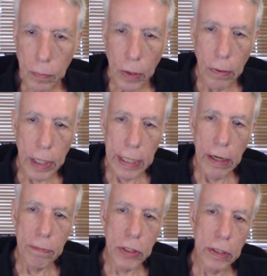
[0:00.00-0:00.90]
Okay, now
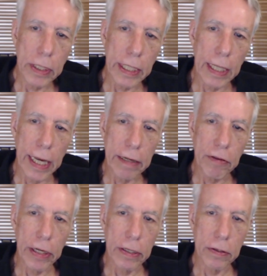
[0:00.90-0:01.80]
I'm certainly alive
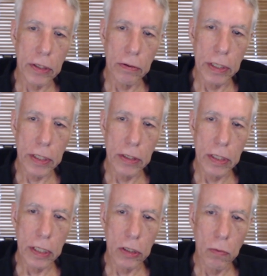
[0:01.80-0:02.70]
here, so this is
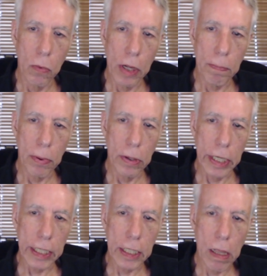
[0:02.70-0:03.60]
just 1
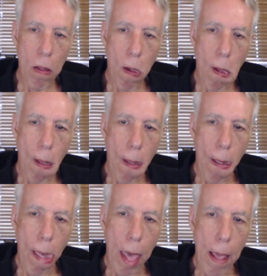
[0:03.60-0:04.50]
point.
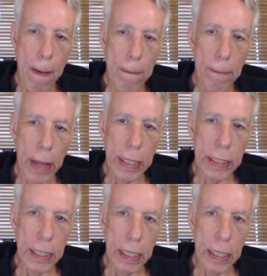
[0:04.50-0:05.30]
But